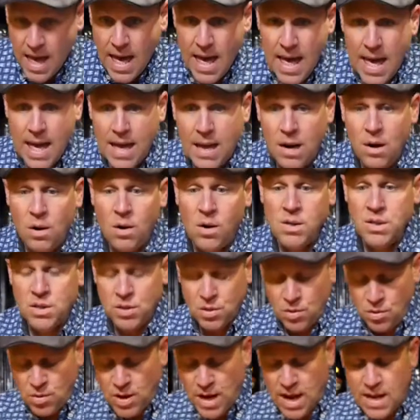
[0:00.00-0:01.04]
And
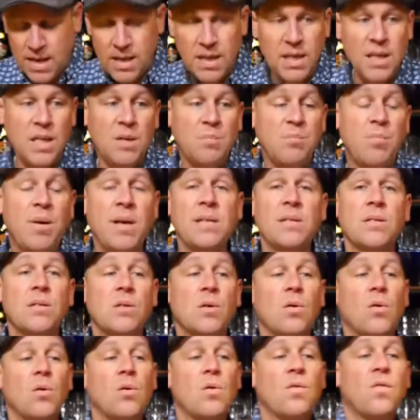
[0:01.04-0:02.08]
also I need
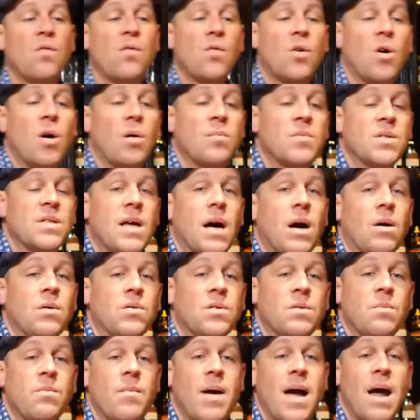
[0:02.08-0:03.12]
Pisco from
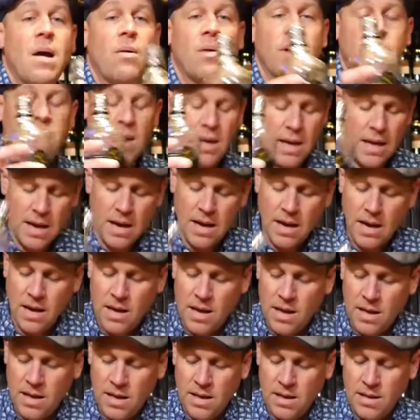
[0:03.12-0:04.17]
South
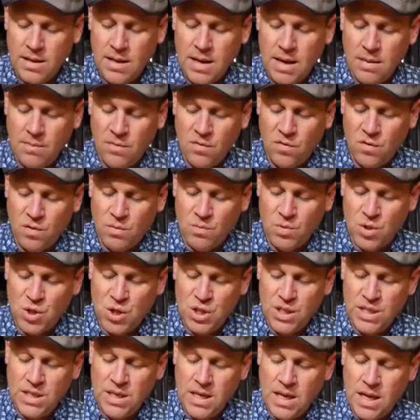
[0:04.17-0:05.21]
America. It comes from
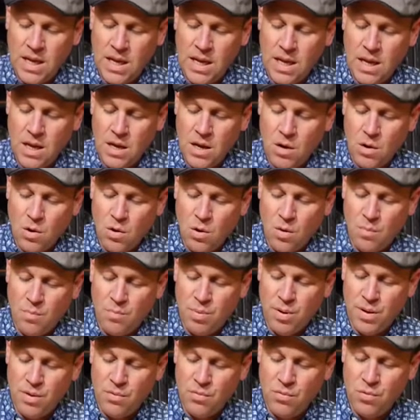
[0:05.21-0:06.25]
Chile
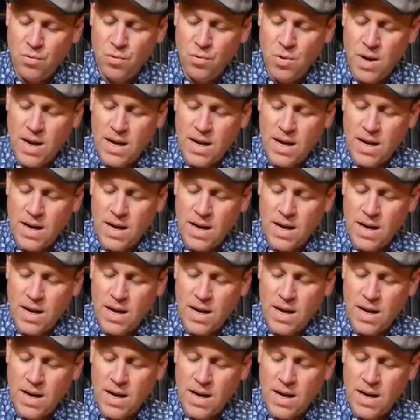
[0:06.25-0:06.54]
or Peru,